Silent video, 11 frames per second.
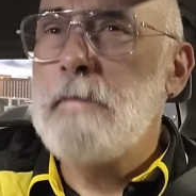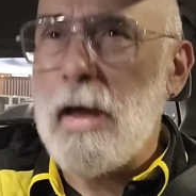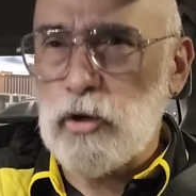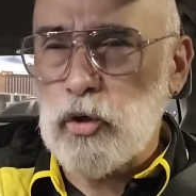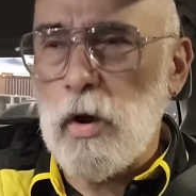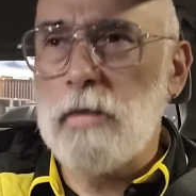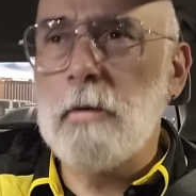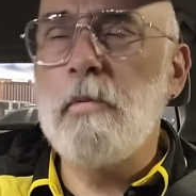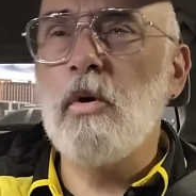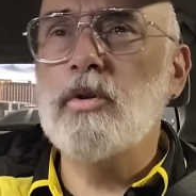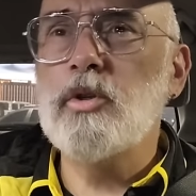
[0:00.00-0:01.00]
Petra, the
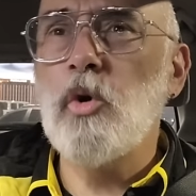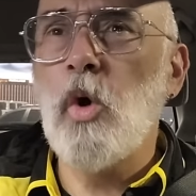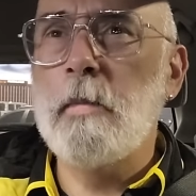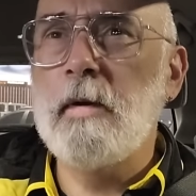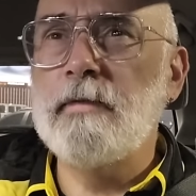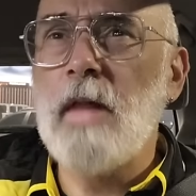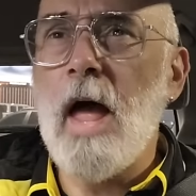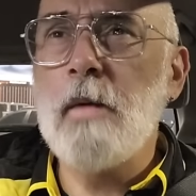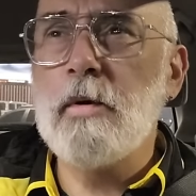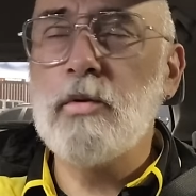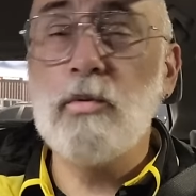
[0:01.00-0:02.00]
person who I'll be
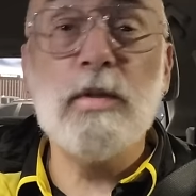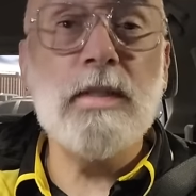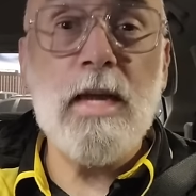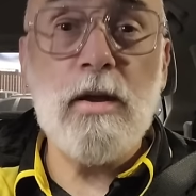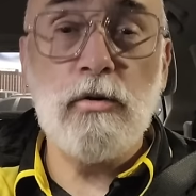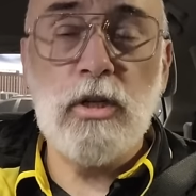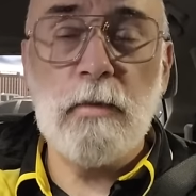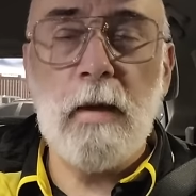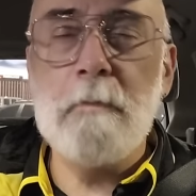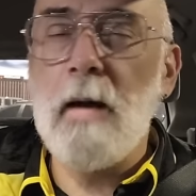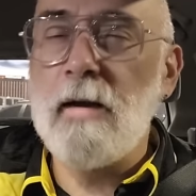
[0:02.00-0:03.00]
flying with who's senior to
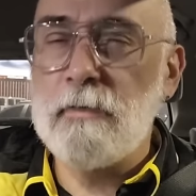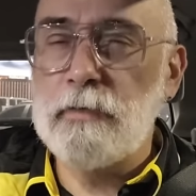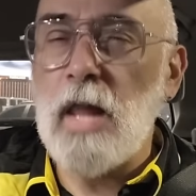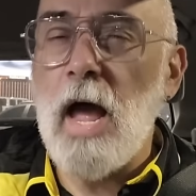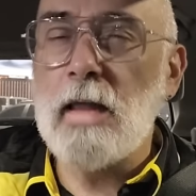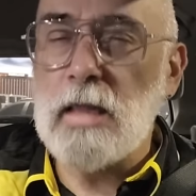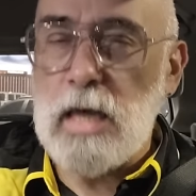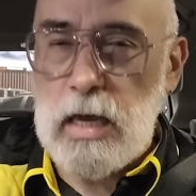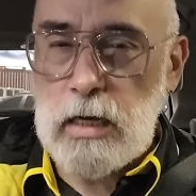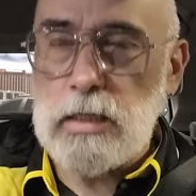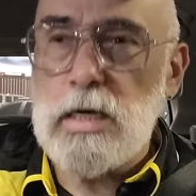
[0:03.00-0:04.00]
me, might fly
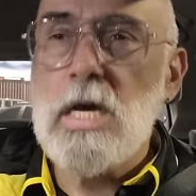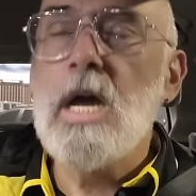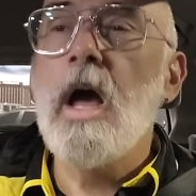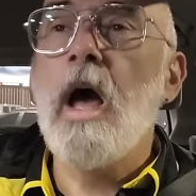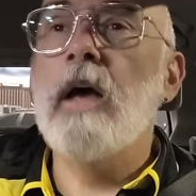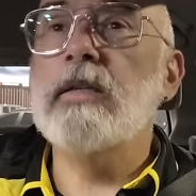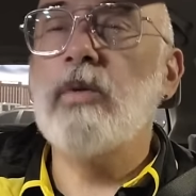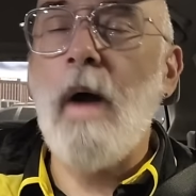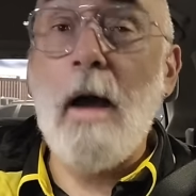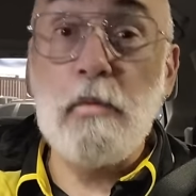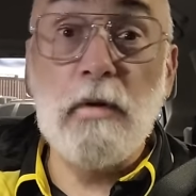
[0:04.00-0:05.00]
lead. Uh,
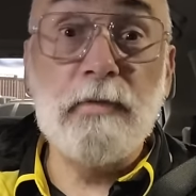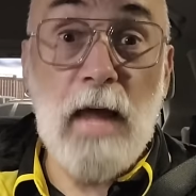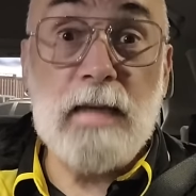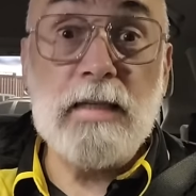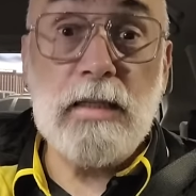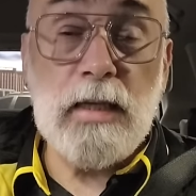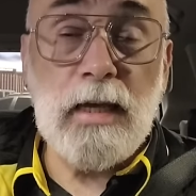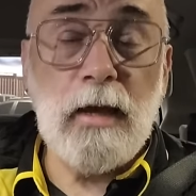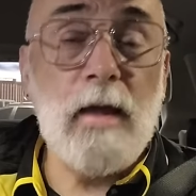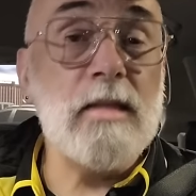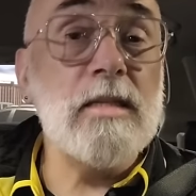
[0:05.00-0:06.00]
so I will fly
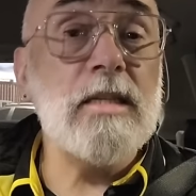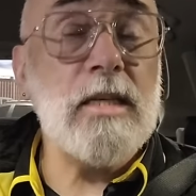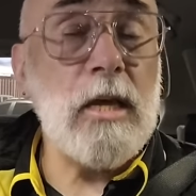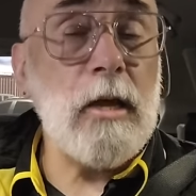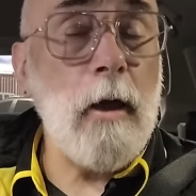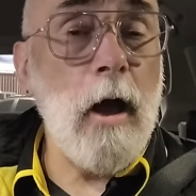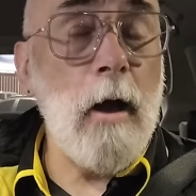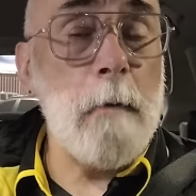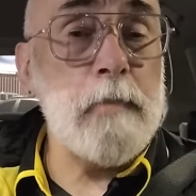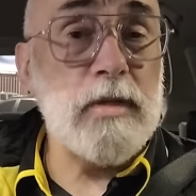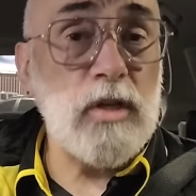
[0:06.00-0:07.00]
C. And C,
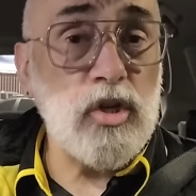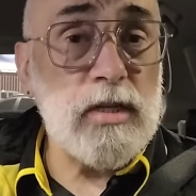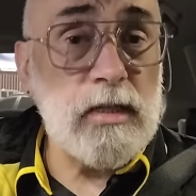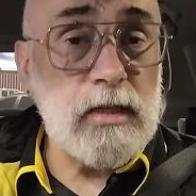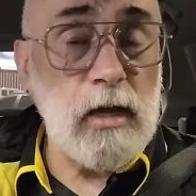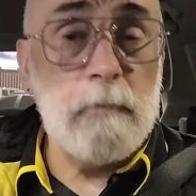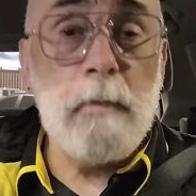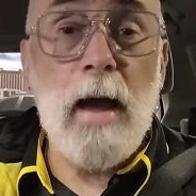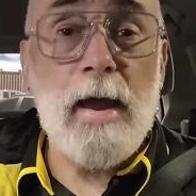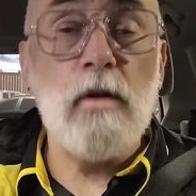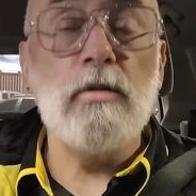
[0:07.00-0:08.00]
uh, position C in
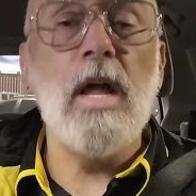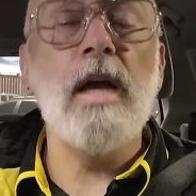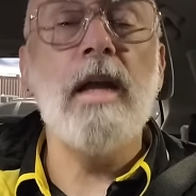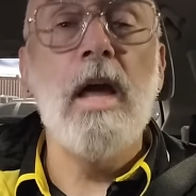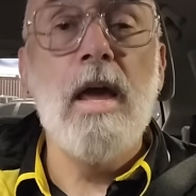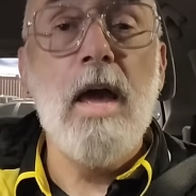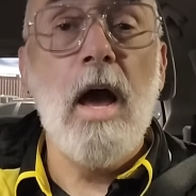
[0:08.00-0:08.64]
my airline